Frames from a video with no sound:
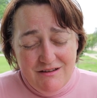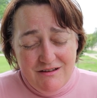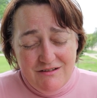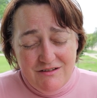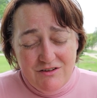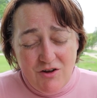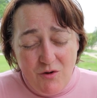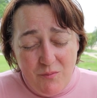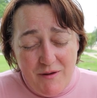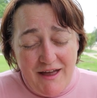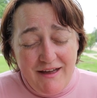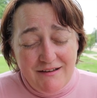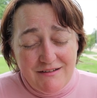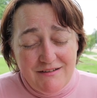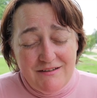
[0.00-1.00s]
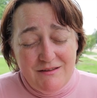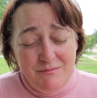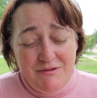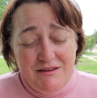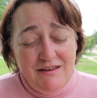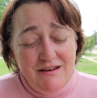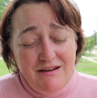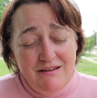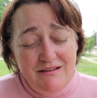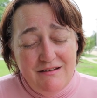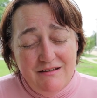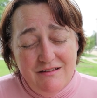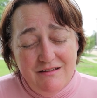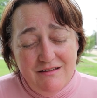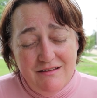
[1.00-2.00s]
To go back to the beginning
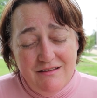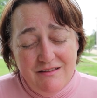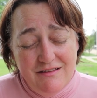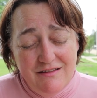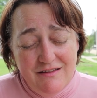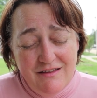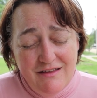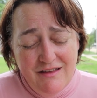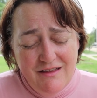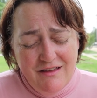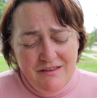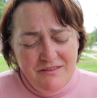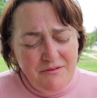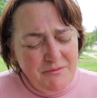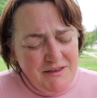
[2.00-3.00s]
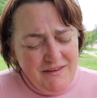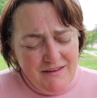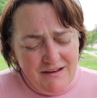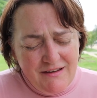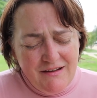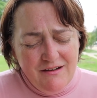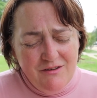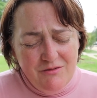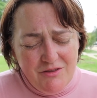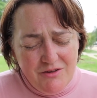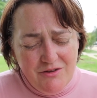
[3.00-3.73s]
of the